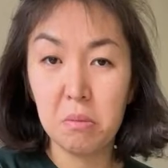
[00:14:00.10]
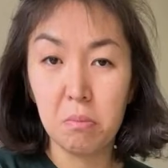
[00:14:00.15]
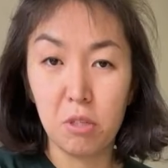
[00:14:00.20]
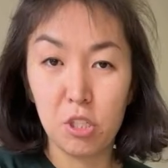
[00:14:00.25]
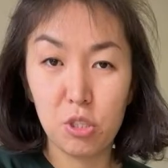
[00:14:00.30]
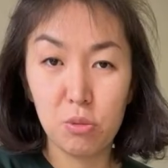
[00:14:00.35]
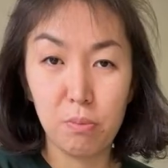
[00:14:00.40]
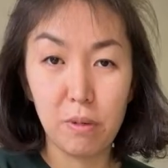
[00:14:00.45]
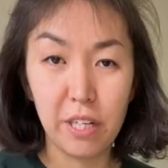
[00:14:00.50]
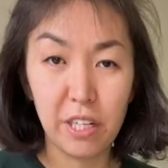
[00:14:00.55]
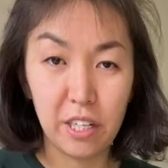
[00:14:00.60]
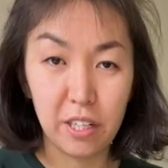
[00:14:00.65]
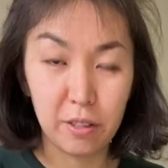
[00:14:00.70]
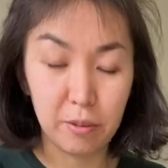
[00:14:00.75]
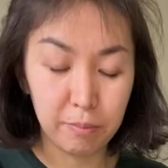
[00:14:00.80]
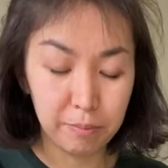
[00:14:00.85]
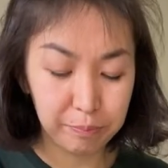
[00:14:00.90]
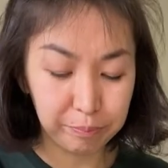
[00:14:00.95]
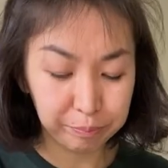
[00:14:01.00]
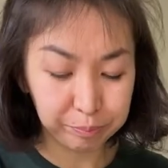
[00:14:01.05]
much
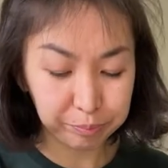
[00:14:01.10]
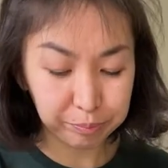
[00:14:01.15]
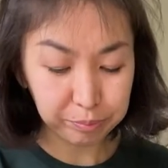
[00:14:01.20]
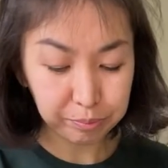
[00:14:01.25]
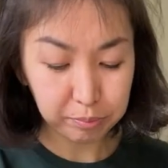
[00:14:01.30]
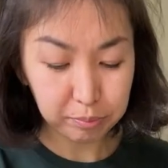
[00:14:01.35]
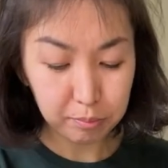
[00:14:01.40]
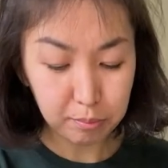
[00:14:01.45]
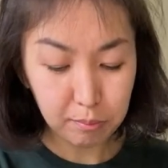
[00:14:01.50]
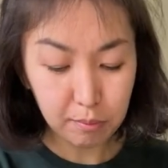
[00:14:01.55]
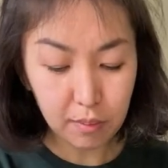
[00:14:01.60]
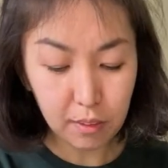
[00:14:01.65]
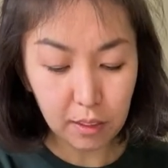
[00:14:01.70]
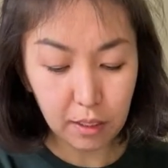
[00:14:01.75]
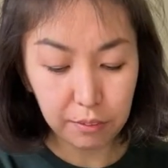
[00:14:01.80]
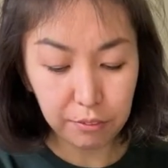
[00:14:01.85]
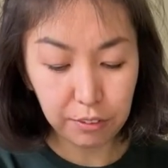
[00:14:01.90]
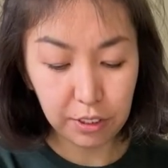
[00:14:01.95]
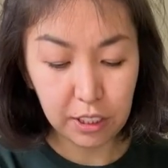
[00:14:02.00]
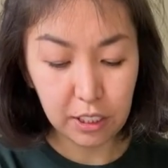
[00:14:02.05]
better.
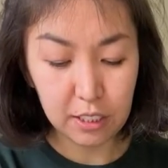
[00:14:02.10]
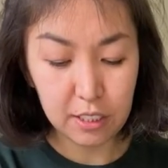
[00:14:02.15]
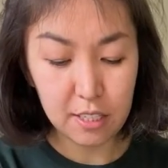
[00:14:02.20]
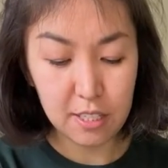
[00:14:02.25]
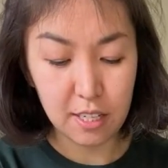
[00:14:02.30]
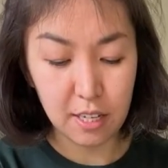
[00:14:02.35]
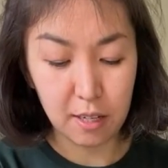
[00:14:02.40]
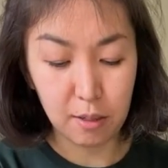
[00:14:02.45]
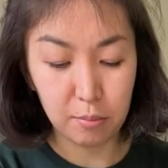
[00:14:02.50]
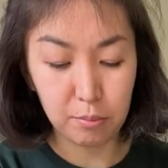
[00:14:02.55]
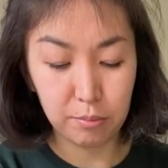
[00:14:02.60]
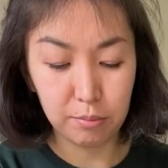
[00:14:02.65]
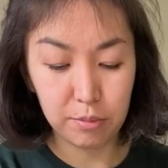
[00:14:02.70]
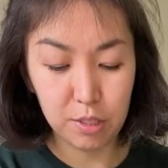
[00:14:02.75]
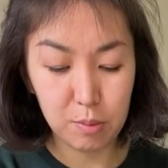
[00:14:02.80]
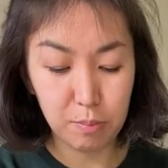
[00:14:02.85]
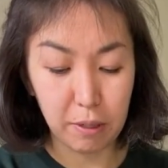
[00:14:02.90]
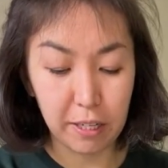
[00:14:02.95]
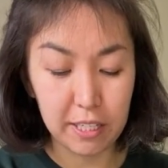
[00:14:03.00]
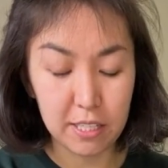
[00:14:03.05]
We got some
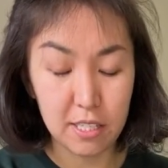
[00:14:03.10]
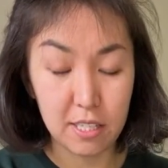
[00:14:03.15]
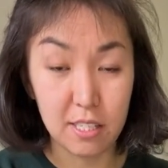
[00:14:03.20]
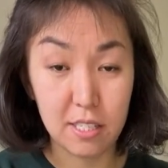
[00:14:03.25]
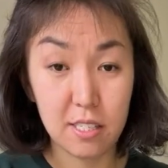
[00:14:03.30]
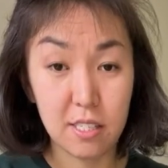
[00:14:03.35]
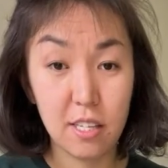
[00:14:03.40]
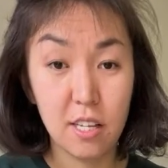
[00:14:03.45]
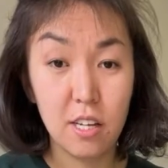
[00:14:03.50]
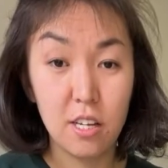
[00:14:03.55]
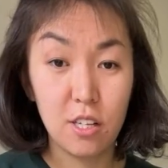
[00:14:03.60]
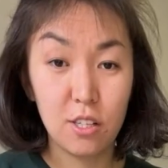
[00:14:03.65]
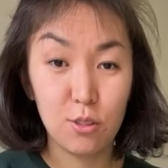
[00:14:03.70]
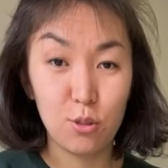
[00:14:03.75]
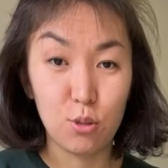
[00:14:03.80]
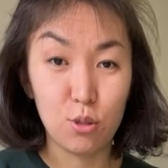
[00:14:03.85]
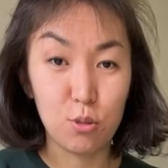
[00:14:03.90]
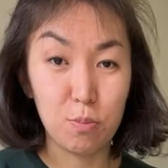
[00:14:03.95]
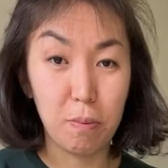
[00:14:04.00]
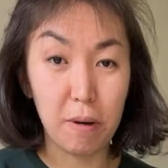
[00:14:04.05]
spices.
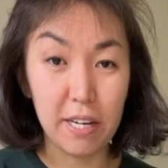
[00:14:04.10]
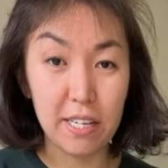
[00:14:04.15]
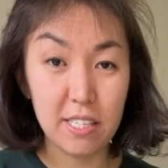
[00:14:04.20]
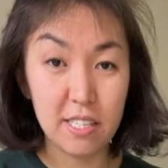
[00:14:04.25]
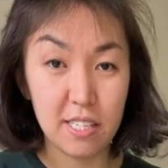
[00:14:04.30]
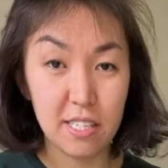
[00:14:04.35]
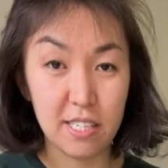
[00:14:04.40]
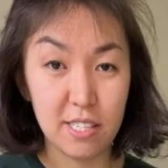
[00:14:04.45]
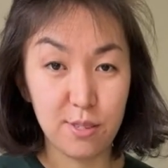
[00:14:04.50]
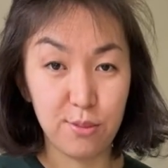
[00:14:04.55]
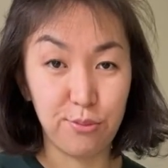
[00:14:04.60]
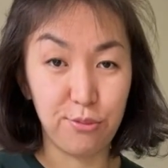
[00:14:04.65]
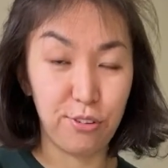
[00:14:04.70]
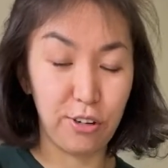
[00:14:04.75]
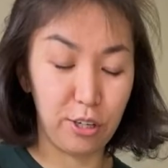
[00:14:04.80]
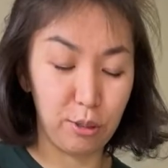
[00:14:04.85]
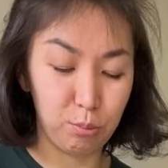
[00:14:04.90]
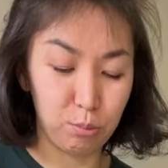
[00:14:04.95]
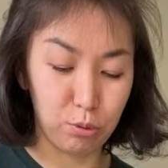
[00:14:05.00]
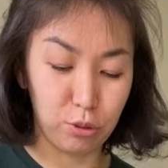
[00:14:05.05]
So spices,
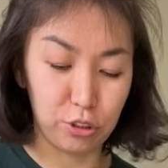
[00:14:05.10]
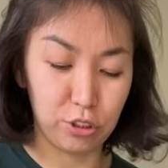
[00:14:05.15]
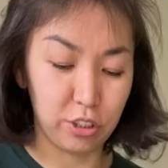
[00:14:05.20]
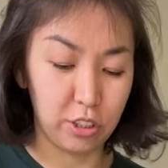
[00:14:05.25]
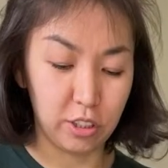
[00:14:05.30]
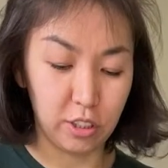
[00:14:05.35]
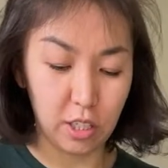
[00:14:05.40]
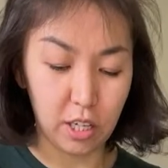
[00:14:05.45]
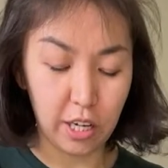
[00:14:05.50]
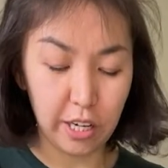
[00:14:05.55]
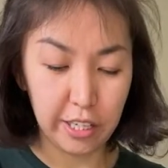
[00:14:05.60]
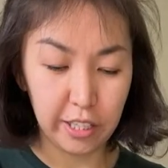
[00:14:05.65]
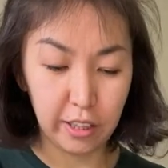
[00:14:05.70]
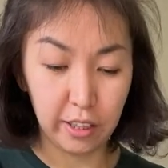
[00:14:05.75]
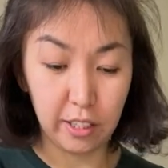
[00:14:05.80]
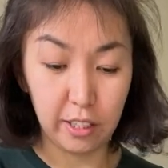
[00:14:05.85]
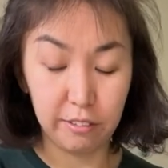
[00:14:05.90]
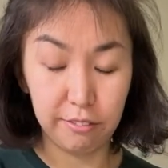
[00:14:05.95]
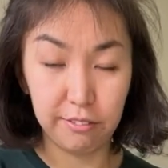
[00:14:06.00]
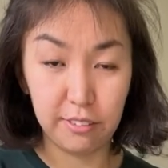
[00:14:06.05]
very important. I
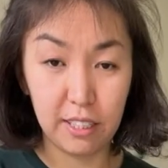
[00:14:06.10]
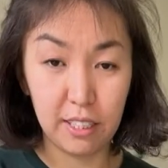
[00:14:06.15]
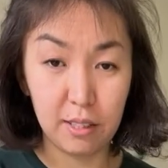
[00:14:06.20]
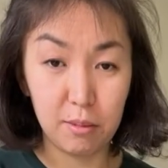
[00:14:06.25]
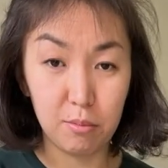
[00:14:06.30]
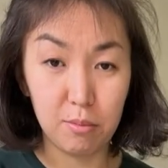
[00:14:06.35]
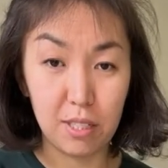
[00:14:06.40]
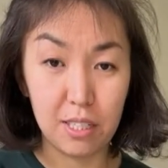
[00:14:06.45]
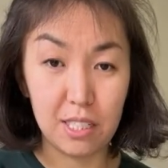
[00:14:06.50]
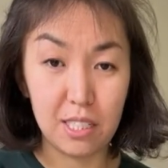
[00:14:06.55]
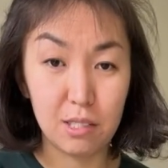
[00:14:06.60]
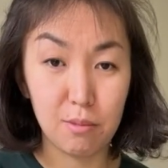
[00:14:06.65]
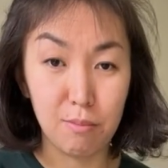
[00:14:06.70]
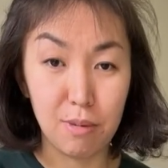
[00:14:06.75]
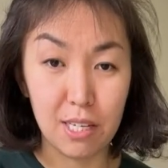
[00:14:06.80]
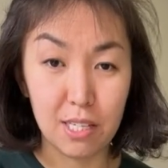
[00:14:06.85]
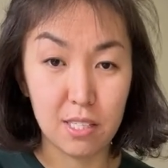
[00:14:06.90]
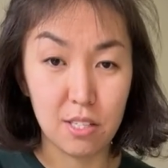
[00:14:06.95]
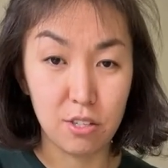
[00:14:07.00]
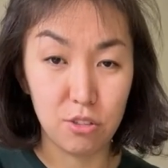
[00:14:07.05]
love them and it
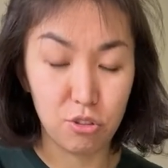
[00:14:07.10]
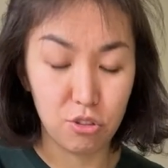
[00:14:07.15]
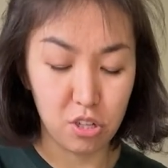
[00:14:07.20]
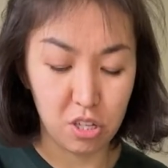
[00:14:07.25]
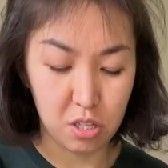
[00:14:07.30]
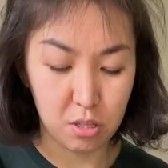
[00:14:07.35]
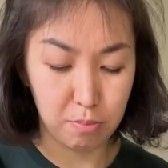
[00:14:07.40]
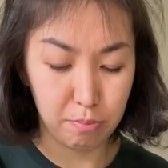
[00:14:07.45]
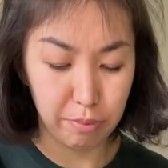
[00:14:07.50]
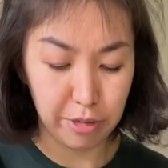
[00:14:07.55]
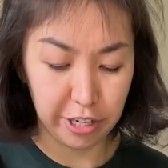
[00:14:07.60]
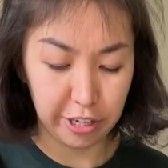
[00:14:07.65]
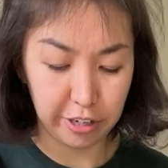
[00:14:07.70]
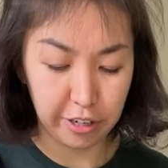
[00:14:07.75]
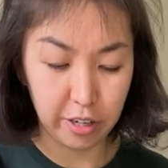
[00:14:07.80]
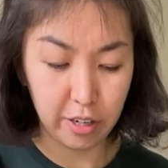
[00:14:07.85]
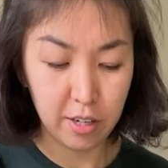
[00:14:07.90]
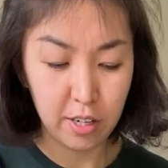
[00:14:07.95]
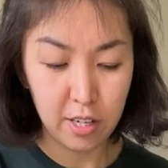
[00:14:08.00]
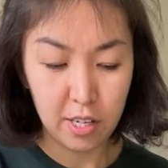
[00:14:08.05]
makes it just
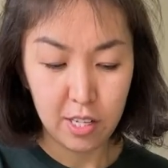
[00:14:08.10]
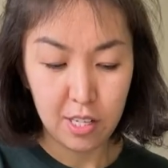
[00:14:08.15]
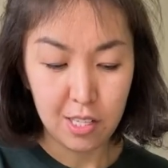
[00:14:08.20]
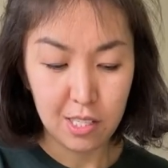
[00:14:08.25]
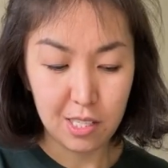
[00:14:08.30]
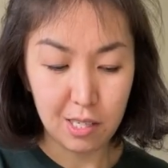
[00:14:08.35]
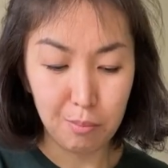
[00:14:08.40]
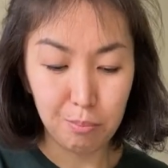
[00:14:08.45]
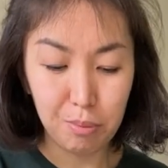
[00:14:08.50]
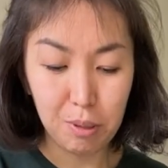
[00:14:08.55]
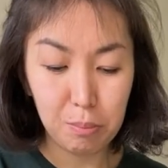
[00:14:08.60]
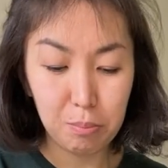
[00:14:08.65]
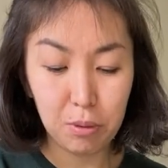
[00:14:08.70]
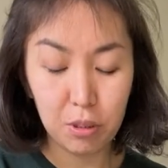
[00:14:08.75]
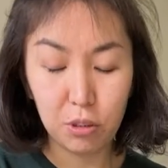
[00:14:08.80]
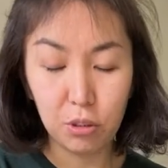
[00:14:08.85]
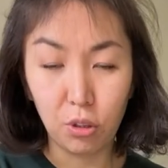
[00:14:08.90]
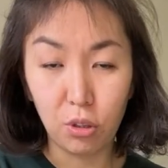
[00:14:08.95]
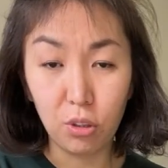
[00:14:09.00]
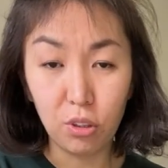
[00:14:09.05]
better. Some people
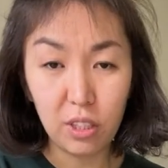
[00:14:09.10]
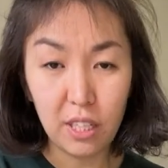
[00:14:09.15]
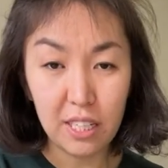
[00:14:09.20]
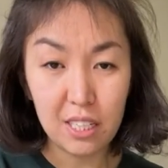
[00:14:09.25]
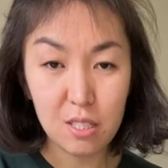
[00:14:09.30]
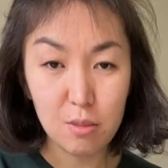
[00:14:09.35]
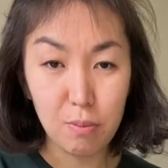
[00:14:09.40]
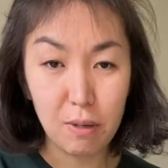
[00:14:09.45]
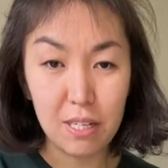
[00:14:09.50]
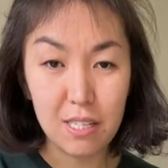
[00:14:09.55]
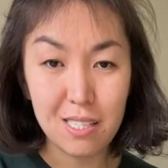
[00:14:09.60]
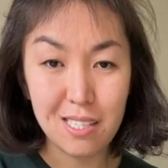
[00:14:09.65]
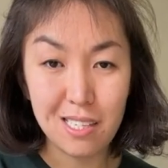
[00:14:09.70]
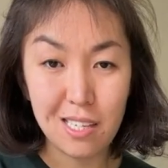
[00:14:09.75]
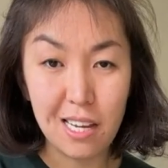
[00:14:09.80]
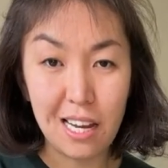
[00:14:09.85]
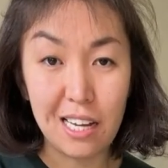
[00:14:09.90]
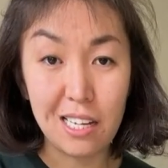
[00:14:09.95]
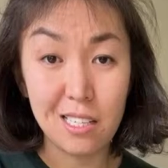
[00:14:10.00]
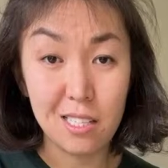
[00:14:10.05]
don't like
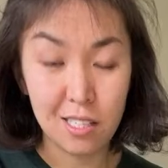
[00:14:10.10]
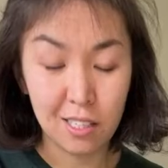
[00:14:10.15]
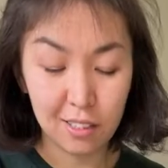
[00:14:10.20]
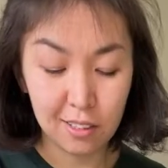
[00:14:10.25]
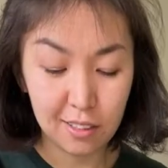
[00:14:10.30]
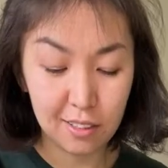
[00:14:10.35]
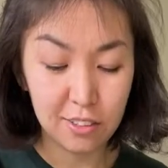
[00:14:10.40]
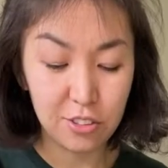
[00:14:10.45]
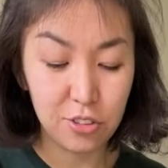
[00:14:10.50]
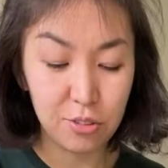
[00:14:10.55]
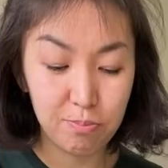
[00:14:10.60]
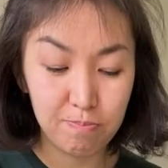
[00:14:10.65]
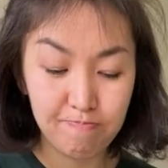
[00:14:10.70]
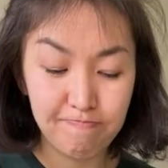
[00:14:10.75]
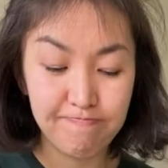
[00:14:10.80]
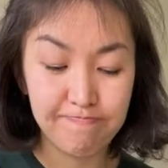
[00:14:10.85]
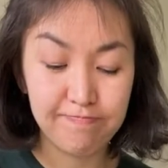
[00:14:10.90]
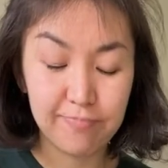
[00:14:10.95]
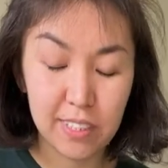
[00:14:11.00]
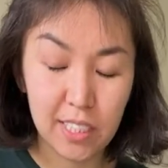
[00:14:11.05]
spicy. I think
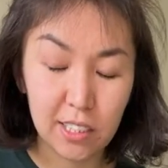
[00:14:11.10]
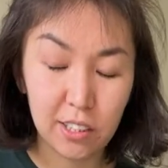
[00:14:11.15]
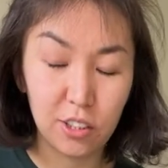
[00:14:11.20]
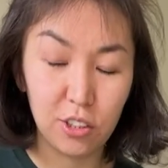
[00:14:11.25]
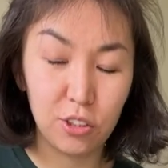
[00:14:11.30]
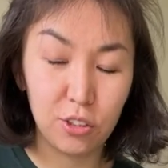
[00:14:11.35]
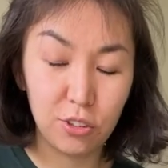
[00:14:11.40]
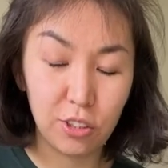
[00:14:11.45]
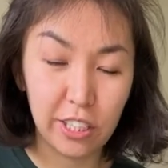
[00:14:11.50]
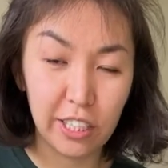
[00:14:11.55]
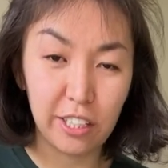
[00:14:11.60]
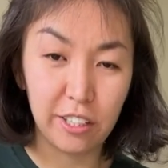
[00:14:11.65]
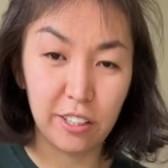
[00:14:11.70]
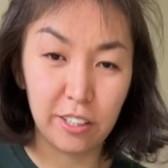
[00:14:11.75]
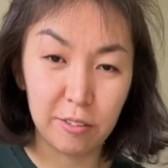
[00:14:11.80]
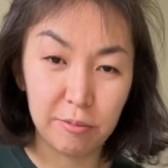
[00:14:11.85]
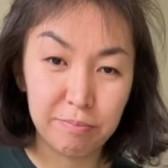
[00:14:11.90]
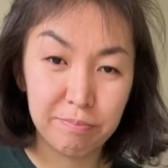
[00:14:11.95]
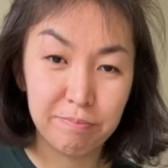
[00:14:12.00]
you gotta